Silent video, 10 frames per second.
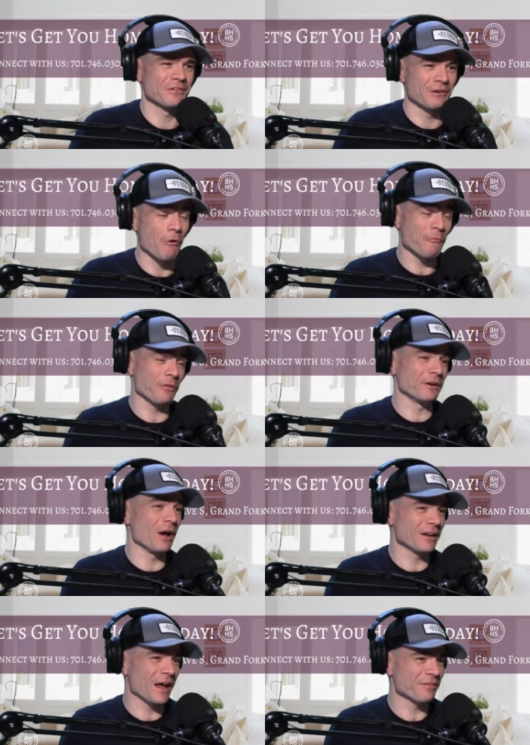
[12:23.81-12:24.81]
for hopefully
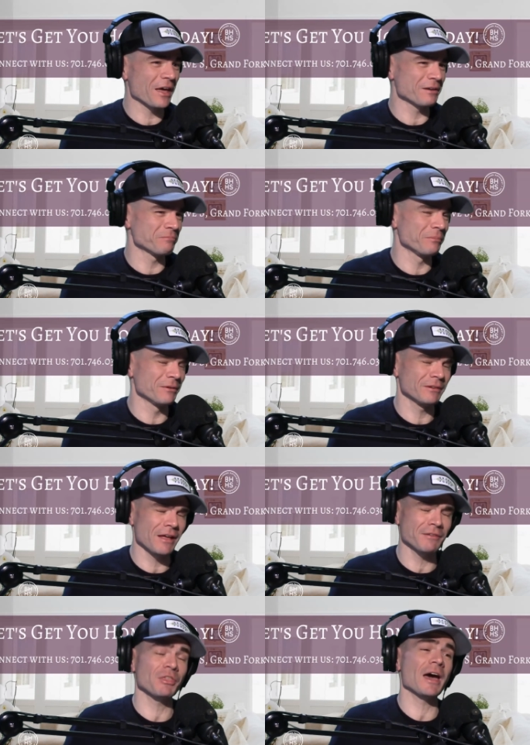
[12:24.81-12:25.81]
not not that
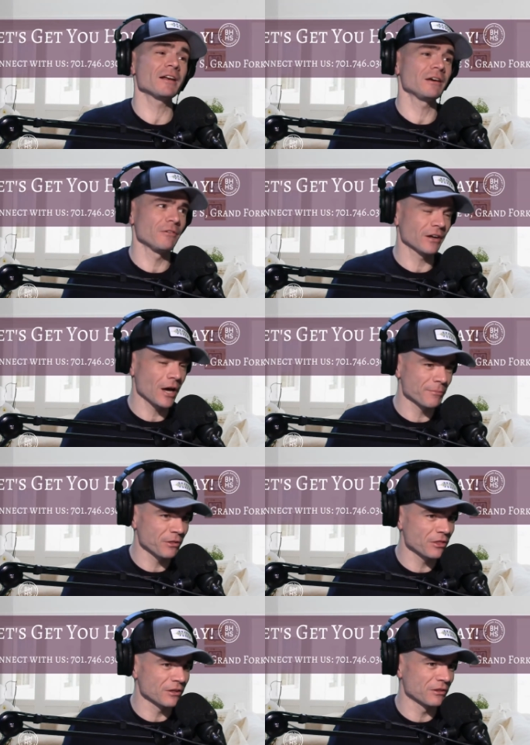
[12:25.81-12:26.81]
not that of a common
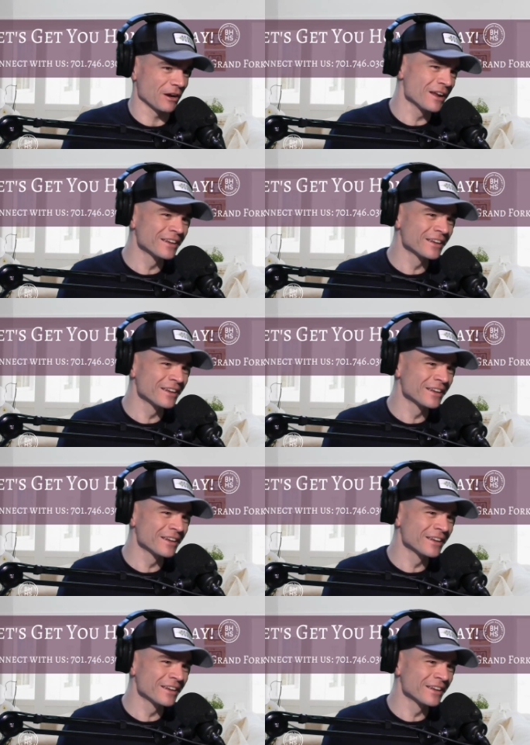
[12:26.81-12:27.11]
thing there.